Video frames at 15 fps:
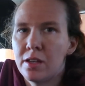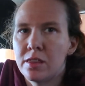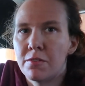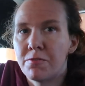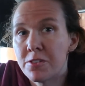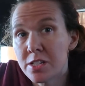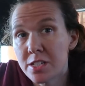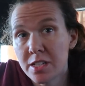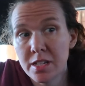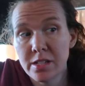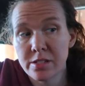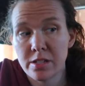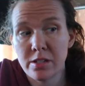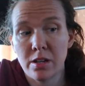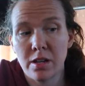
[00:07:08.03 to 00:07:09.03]
The first
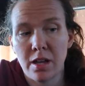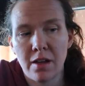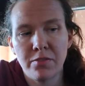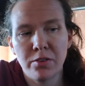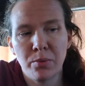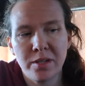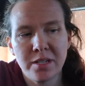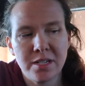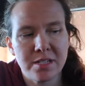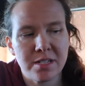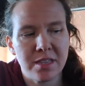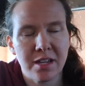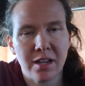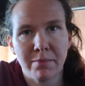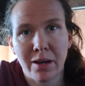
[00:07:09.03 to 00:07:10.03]
things that everyone needs to
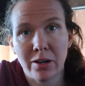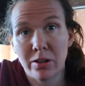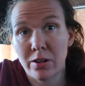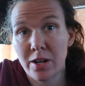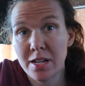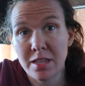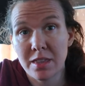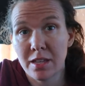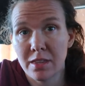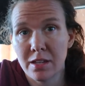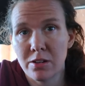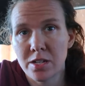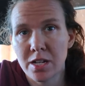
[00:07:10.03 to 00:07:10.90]
think about are anything that you're